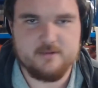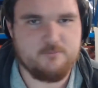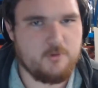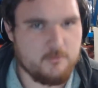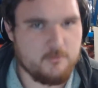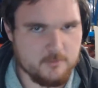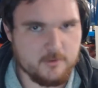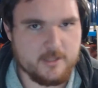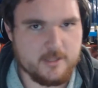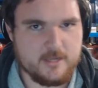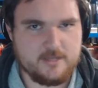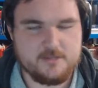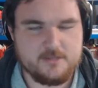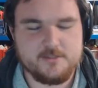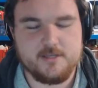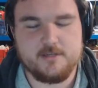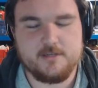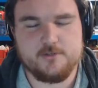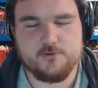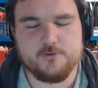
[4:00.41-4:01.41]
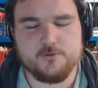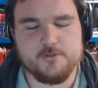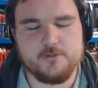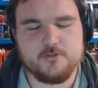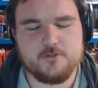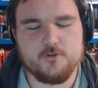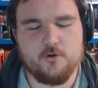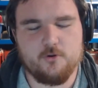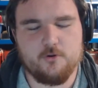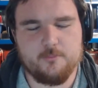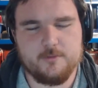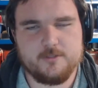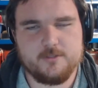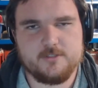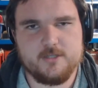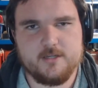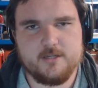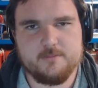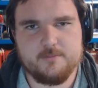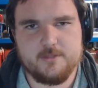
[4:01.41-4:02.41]
We'll get into that during the song, but
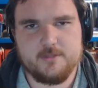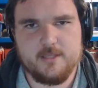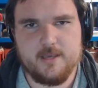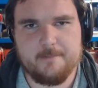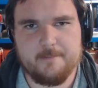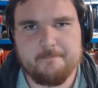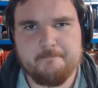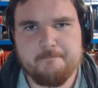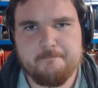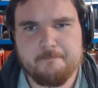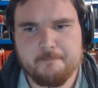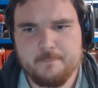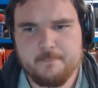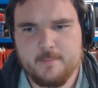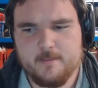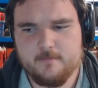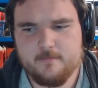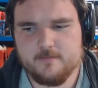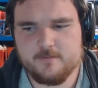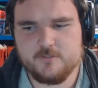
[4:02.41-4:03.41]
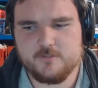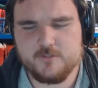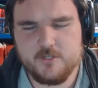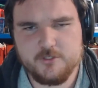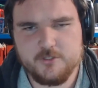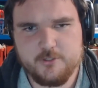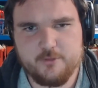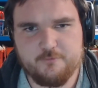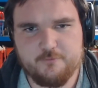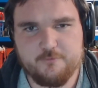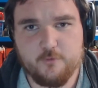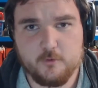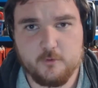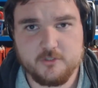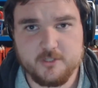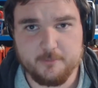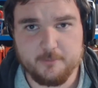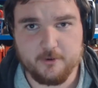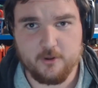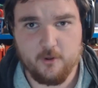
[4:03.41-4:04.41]
yeah, there's essentially 4
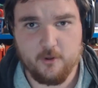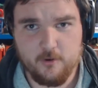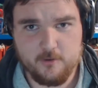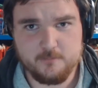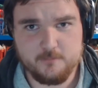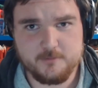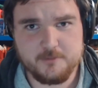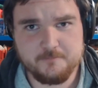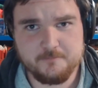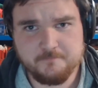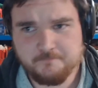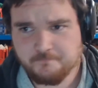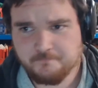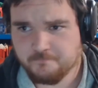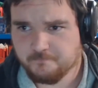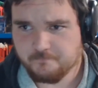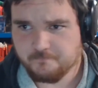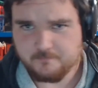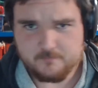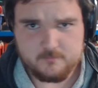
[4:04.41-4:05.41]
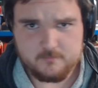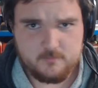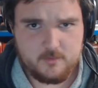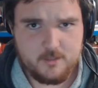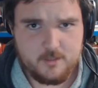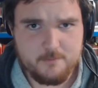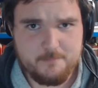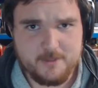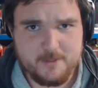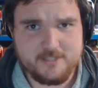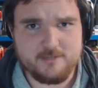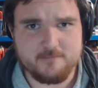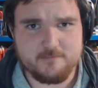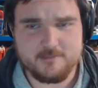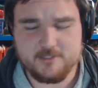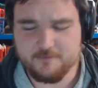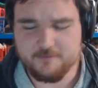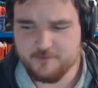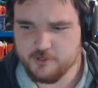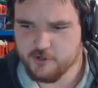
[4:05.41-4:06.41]
separate columns. Pictum's
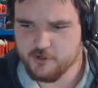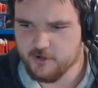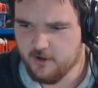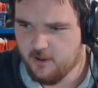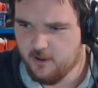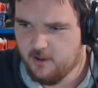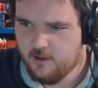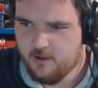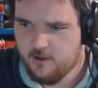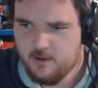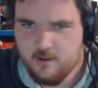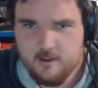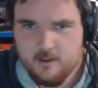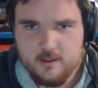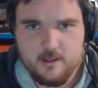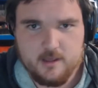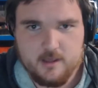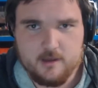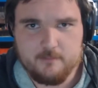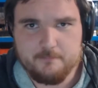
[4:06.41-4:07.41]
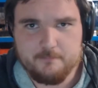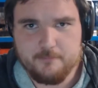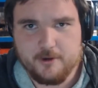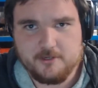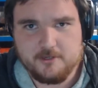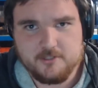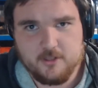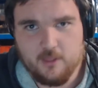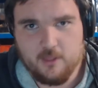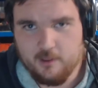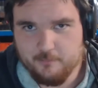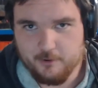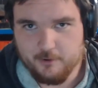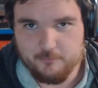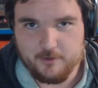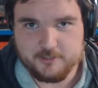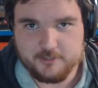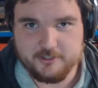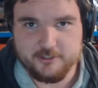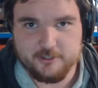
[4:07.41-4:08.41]
division breaks the line by
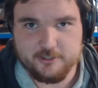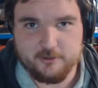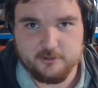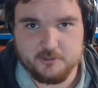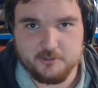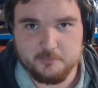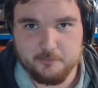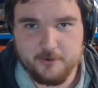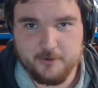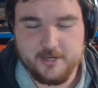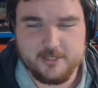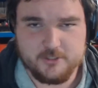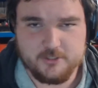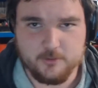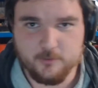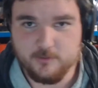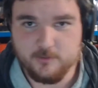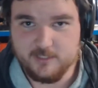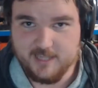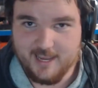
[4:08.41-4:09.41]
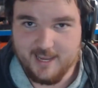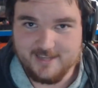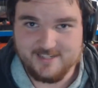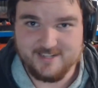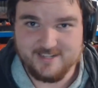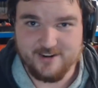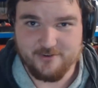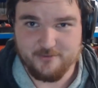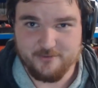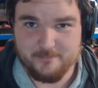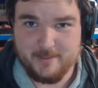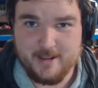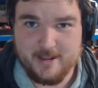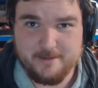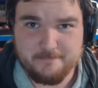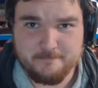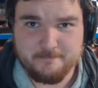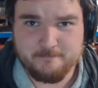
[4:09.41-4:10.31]
rushing across a bridge, losing 1,800 men.